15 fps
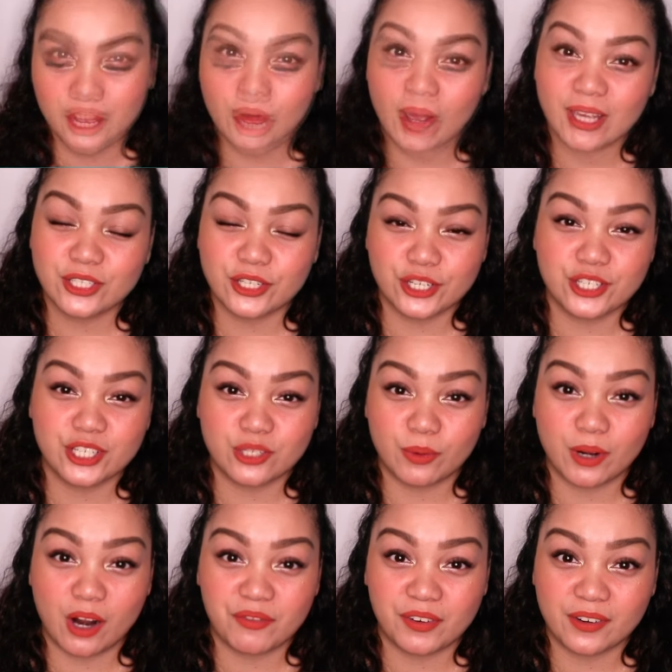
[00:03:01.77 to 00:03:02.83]
So I searched this
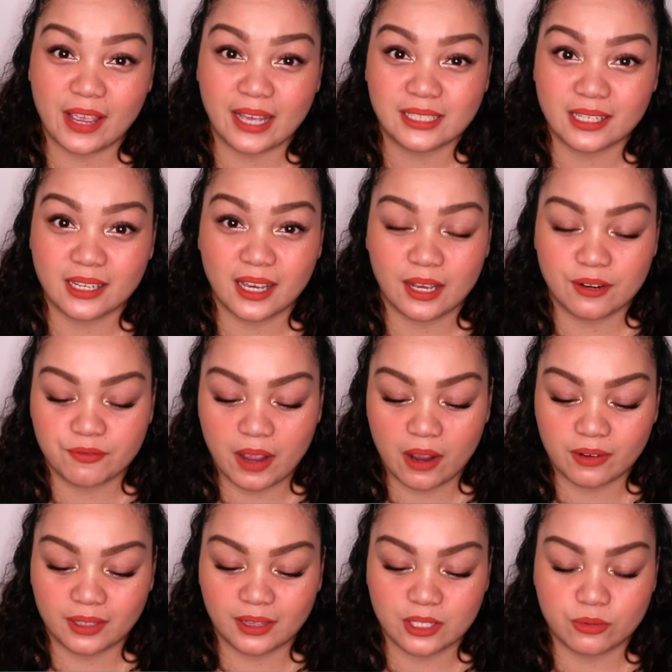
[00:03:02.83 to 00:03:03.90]
one on Fragrantica and
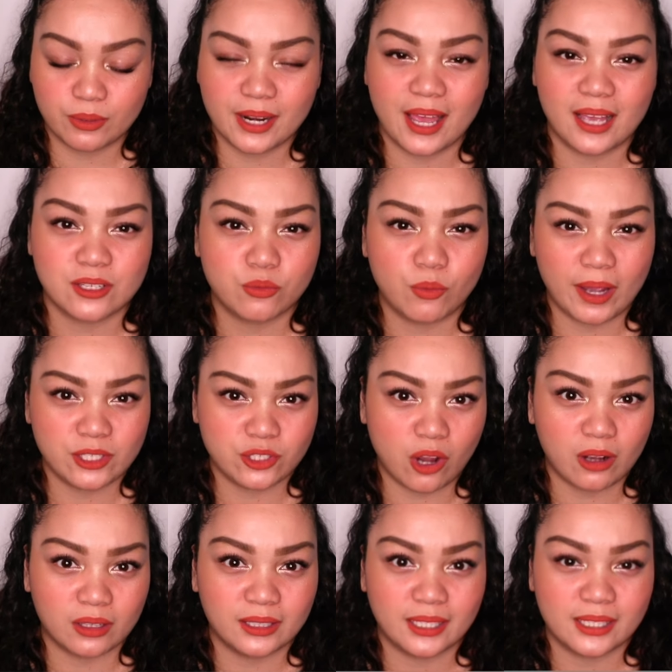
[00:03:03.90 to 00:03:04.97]
found that this one has white
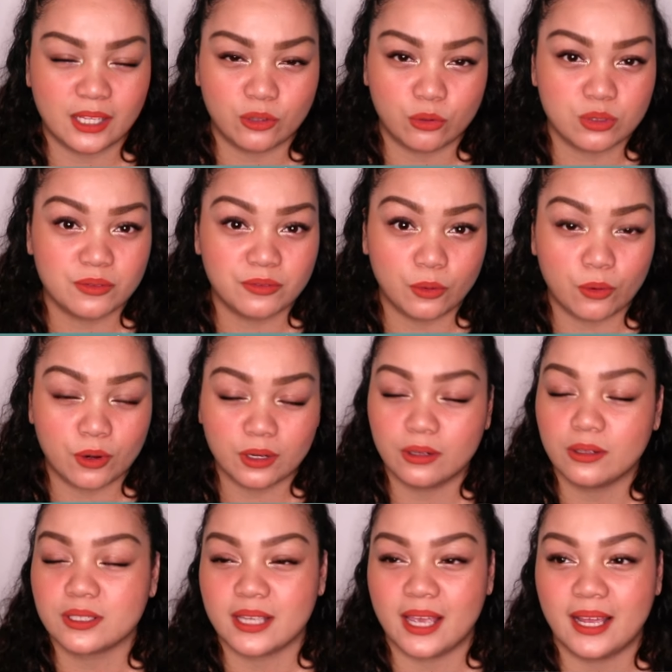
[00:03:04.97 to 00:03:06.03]
chocolate and those
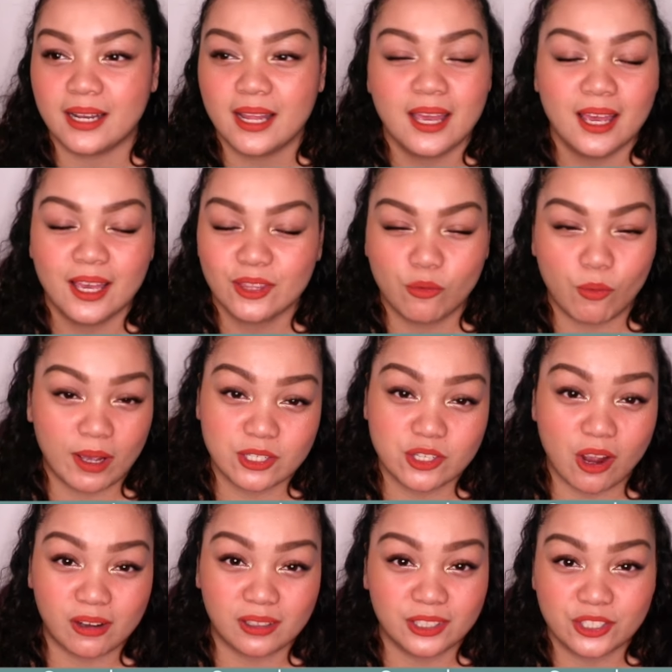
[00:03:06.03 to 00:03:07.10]
florals, and the white
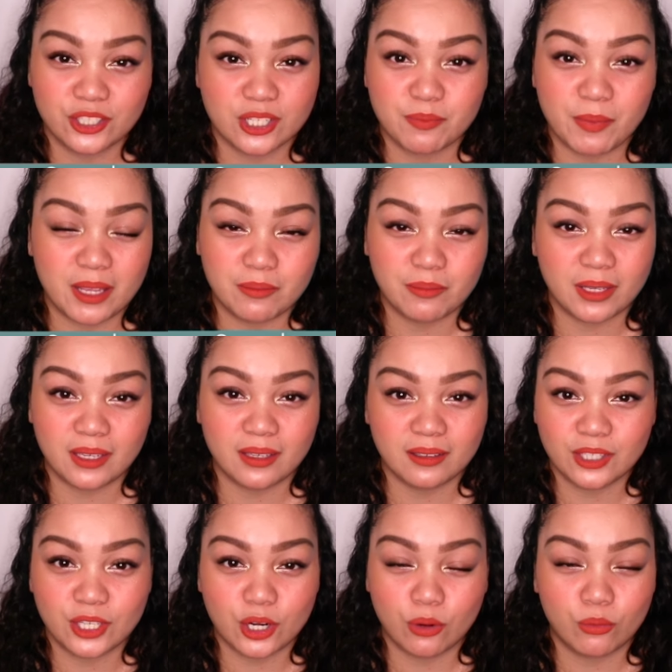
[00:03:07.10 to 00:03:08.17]
chocolate just made me,
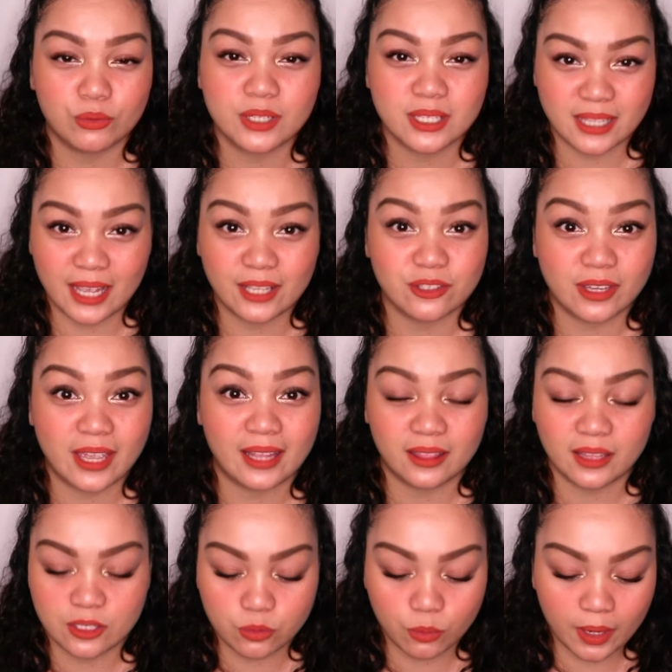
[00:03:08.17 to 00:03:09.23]
you know, decide to get
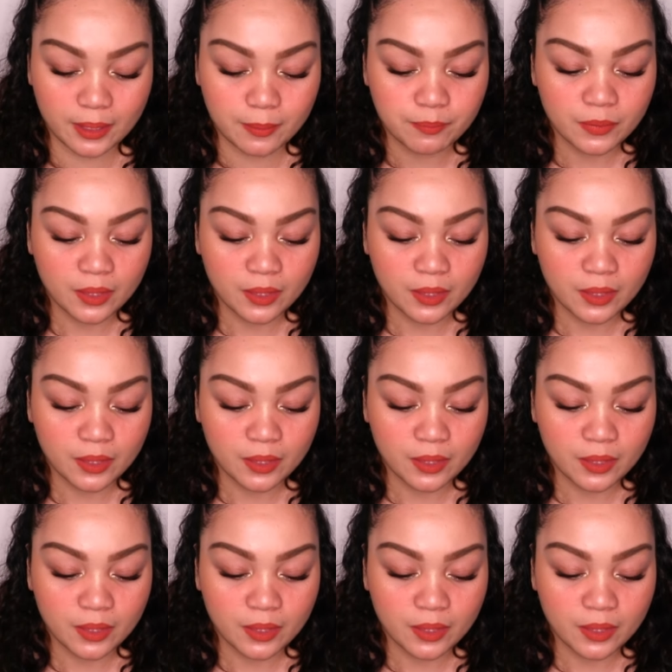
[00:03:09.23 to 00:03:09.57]
this one.